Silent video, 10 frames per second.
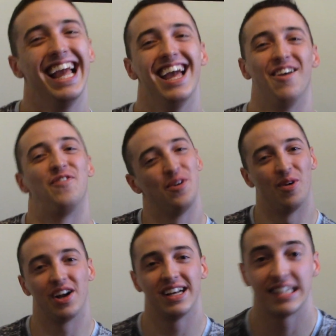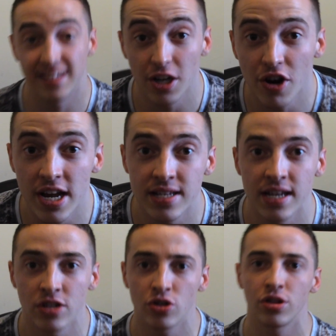If you wanted a serious
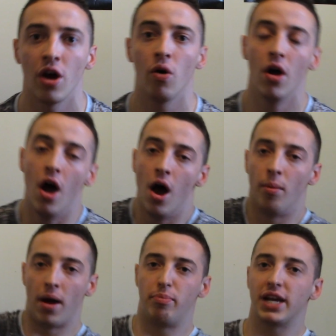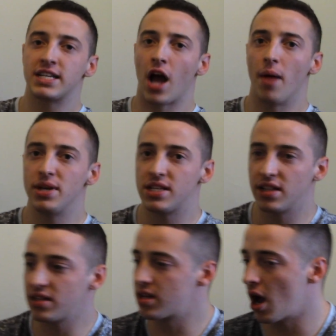answer though, my biggest hobbies at
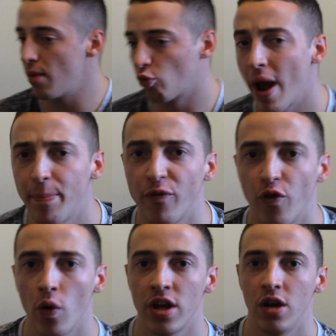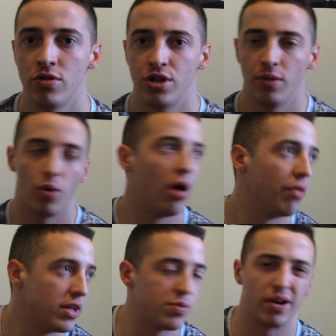the time, right before YouTube, well,
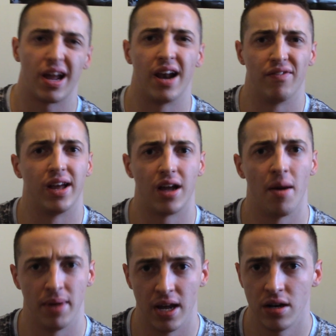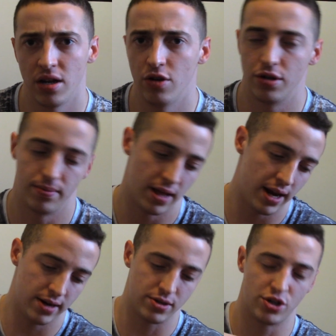that's what kind of like got me into YouTube, and that
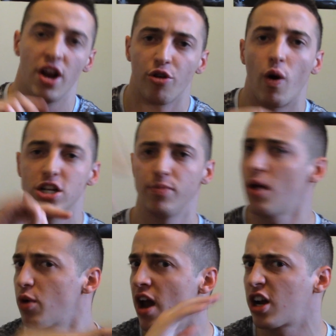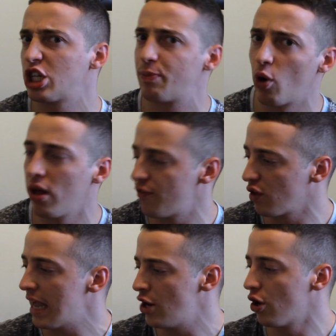answers another question, but we're not gonna spoil it for
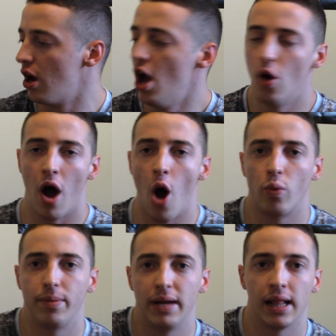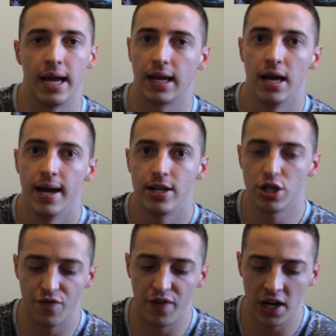later, would be like
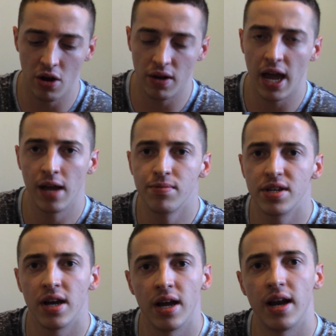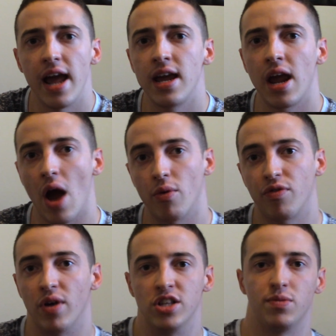just video games and hanging out with
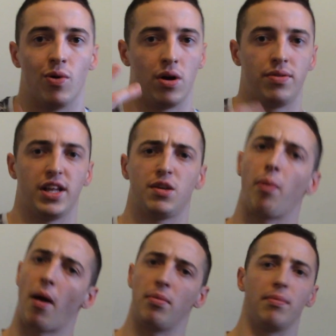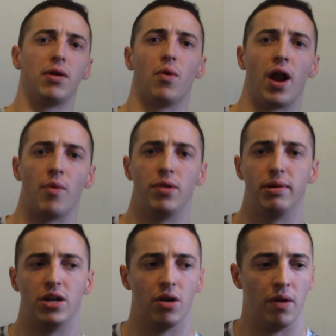friends more. That's probably what I would be
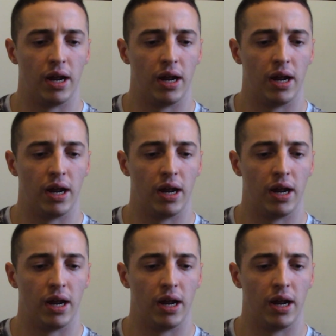doing.